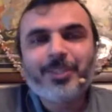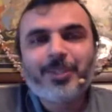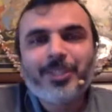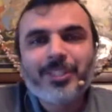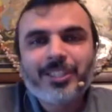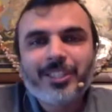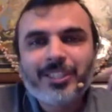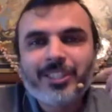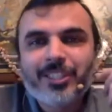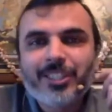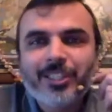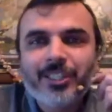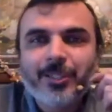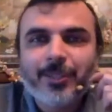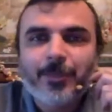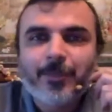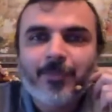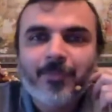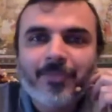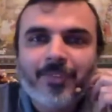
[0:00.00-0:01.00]
this is the
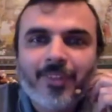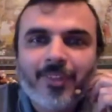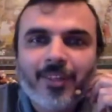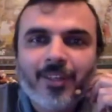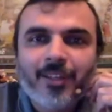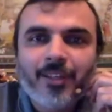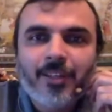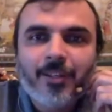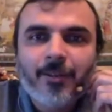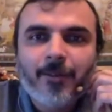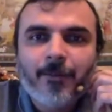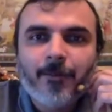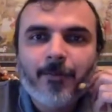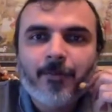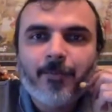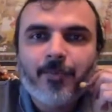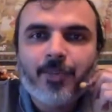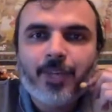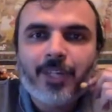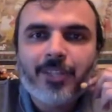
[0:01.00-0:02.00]

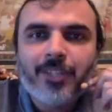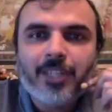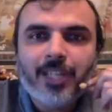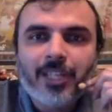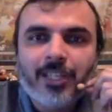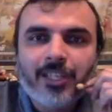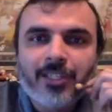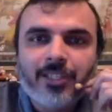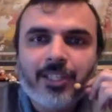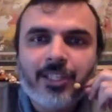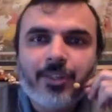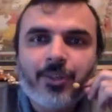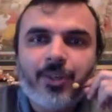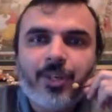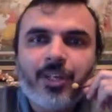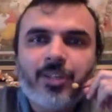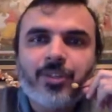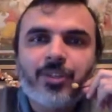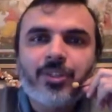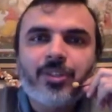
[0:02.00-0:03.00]
translator's
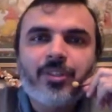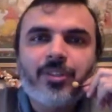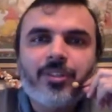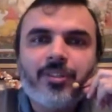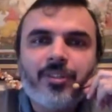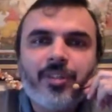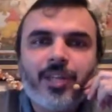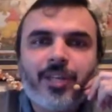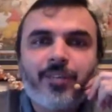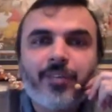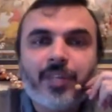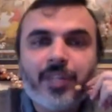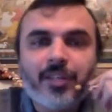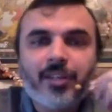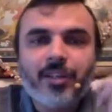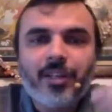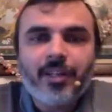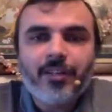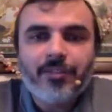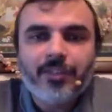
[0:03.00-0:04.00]
introduction. I
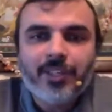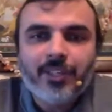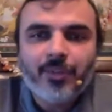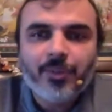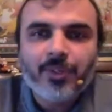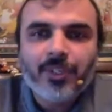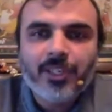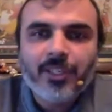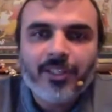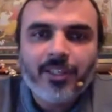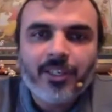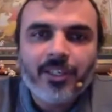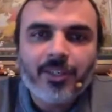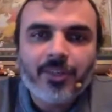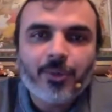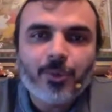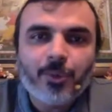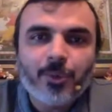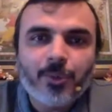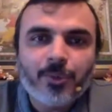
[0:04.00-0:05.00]
feel to read the
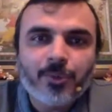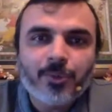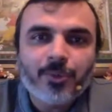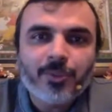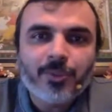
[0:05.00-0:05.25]
intro also. It's